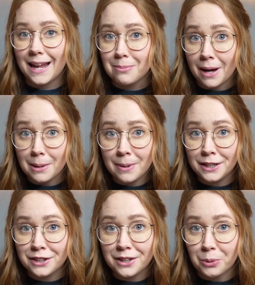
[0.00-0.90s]
In my
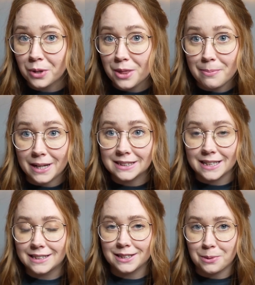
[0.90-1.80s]
opinion, they're one of the best
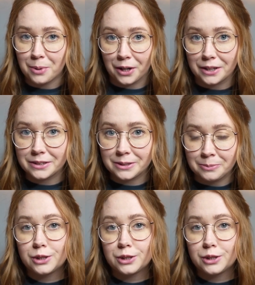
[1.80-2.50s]
things in the parks.